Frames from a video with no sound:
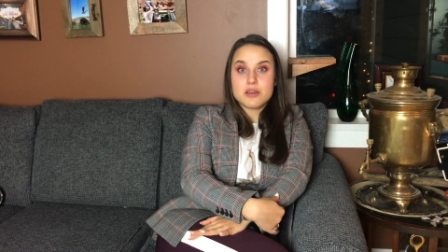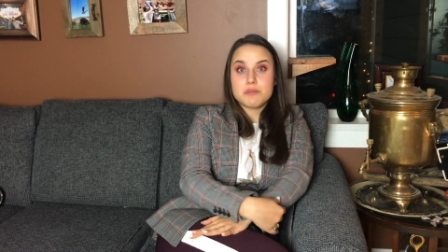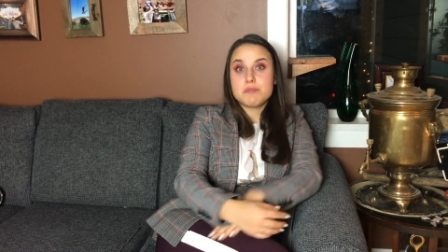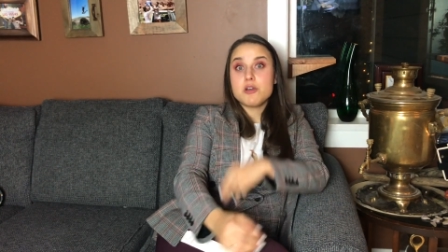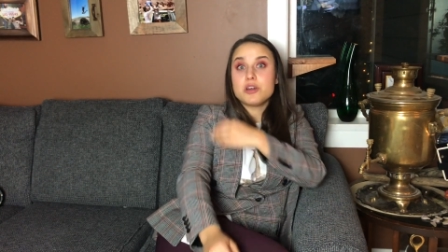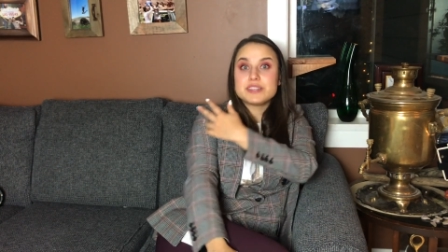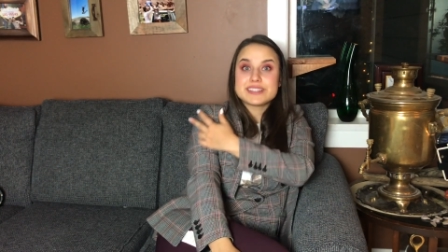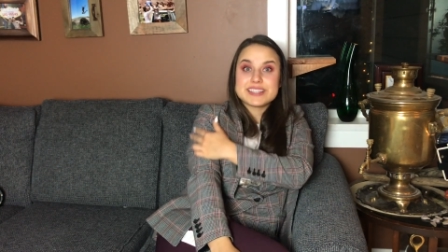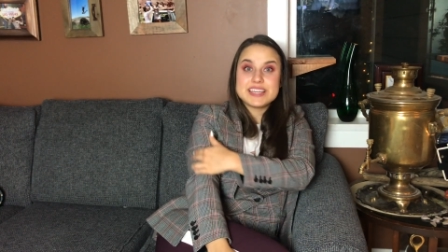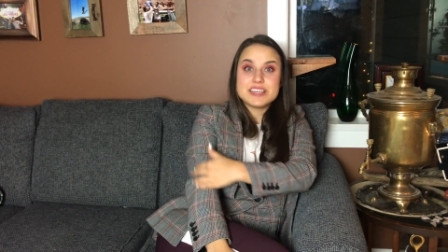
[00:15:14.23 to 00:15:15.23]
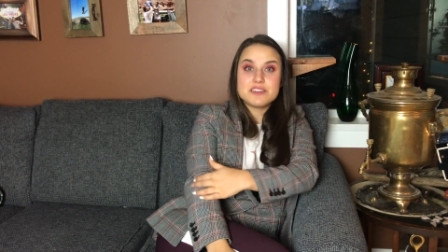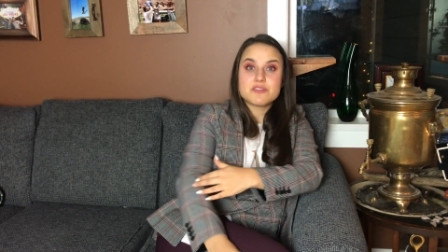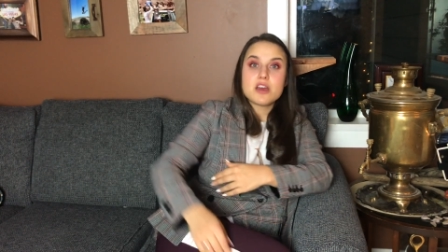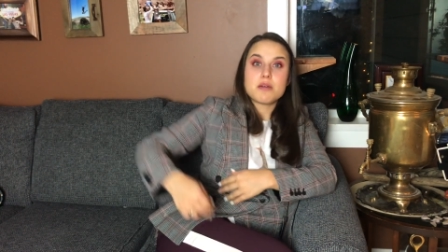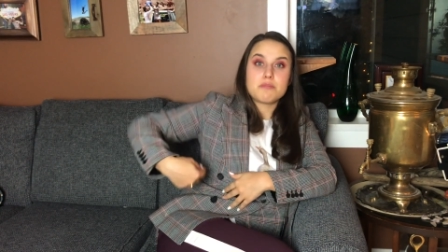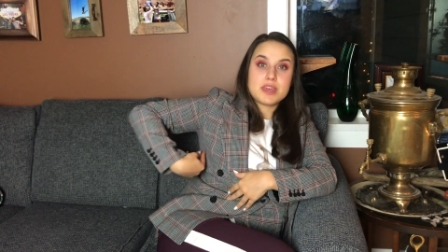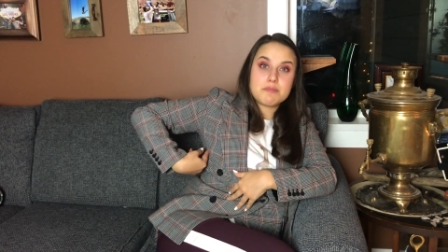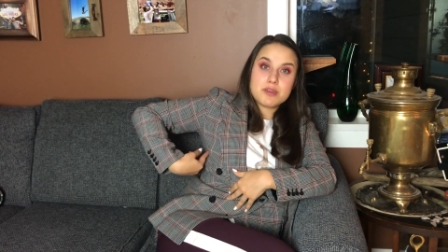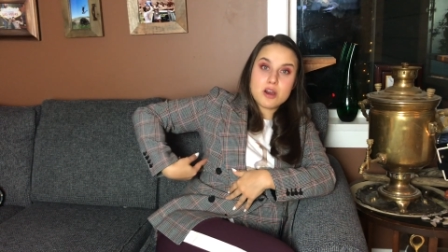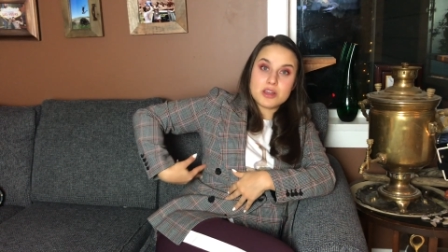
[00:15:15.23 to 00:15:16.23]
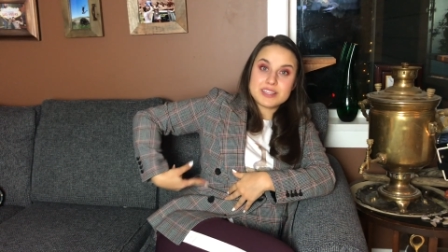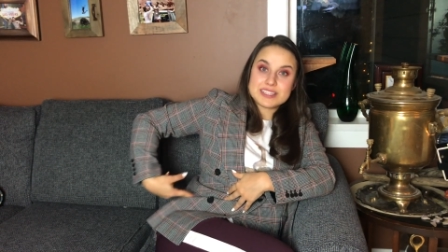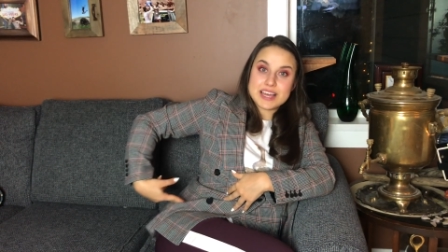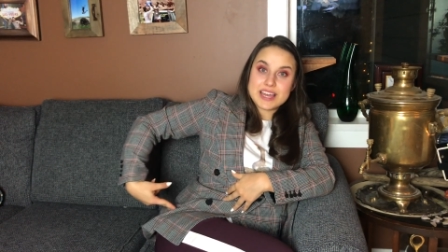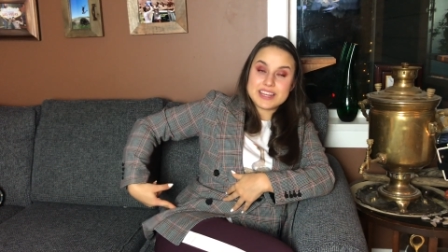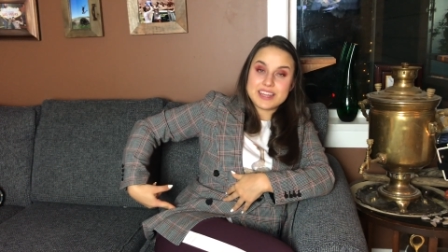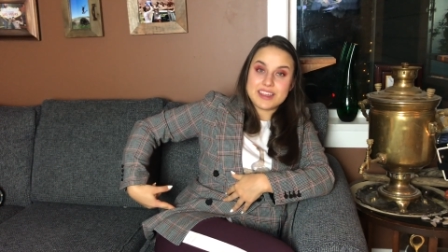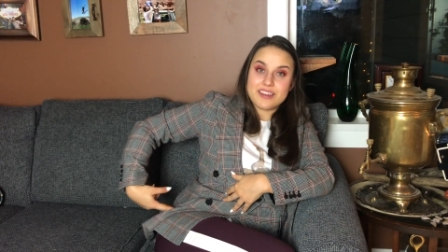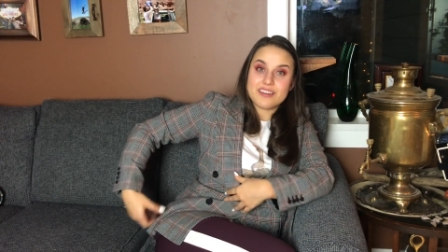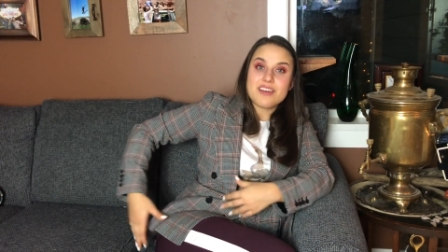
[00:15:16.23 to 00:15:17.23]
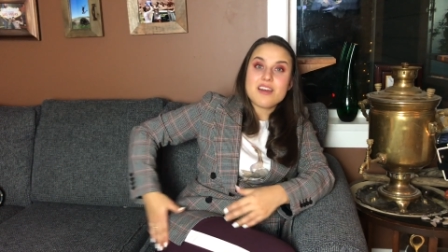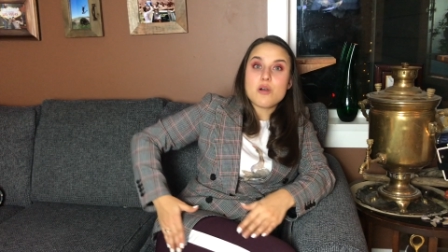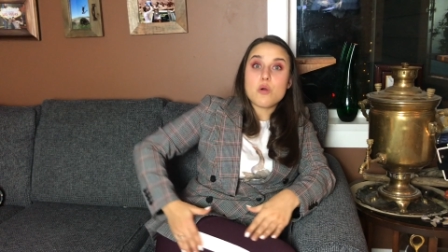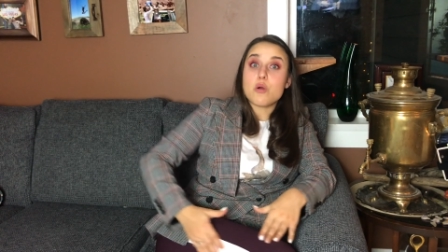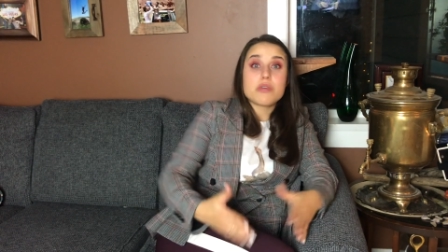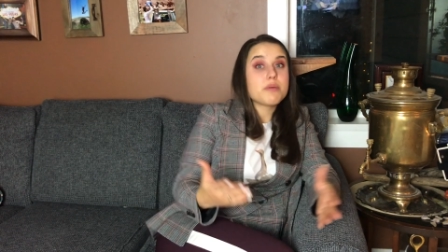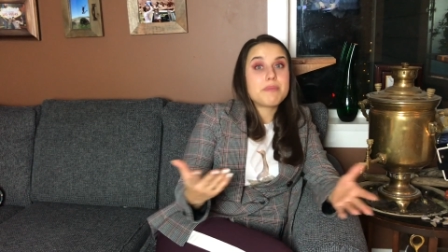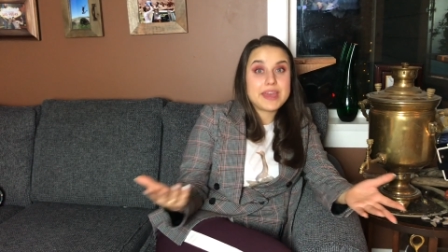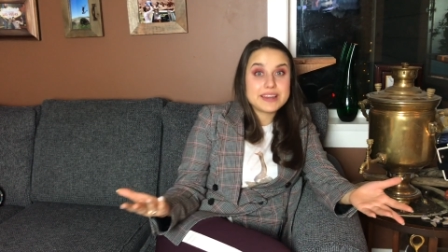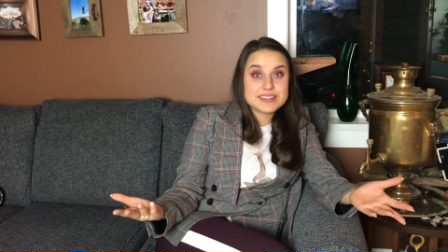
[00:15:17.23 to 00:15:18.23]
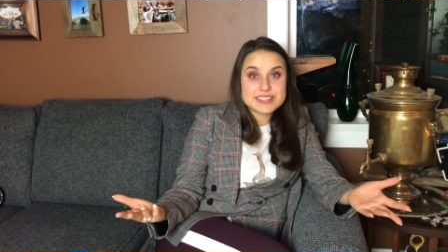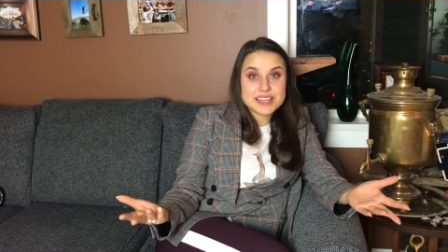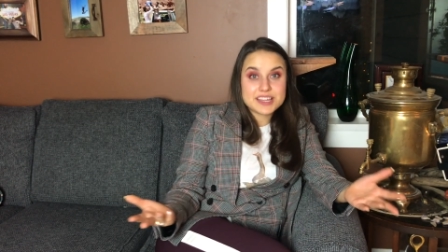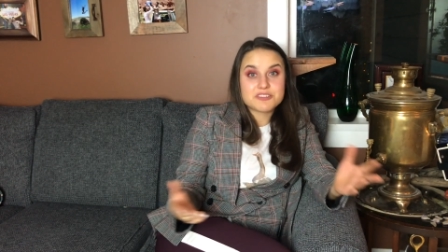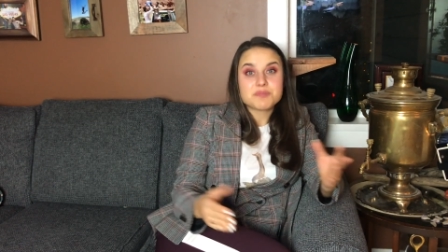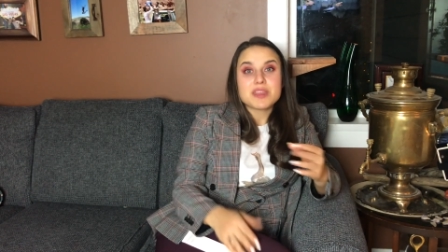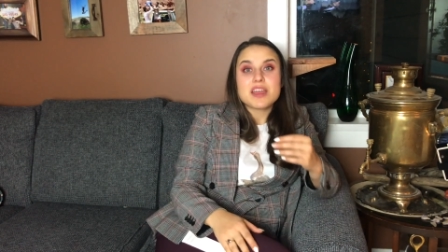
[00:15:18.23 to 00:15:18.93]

maybe on the sleeve, maybe on the side here, or the pen itself.